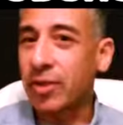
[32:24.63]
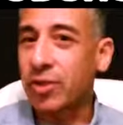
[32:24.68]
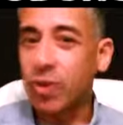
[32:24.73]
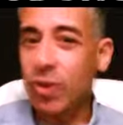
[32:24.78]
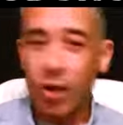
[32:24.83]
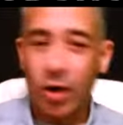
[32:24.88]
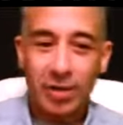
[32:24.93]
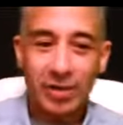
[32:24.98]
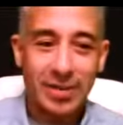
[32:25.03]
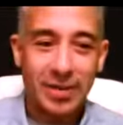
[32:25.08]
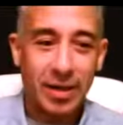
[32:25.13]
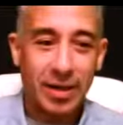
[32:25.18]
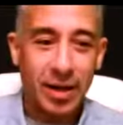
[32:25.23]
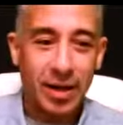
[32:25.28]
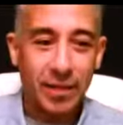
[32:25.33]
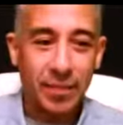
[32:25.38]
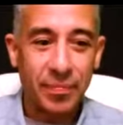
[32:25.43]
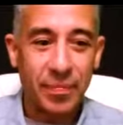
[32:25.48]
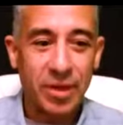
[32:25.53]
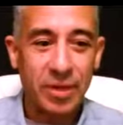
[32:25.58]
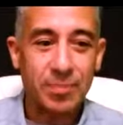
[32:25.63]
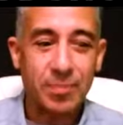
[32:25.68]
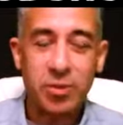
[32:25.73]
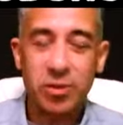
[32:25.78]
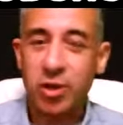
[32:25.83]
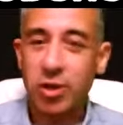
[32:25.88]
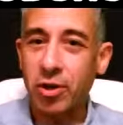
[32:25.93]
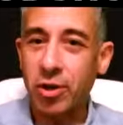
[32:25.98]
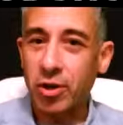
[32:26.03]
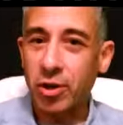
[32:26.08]
It's called um, this
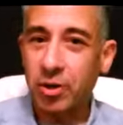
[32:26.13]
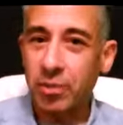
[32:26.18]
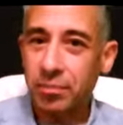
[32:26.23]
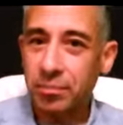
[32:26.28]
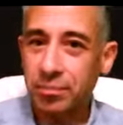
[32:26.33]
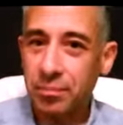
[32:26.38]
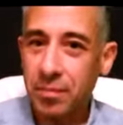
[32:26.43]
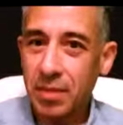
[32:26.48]
particular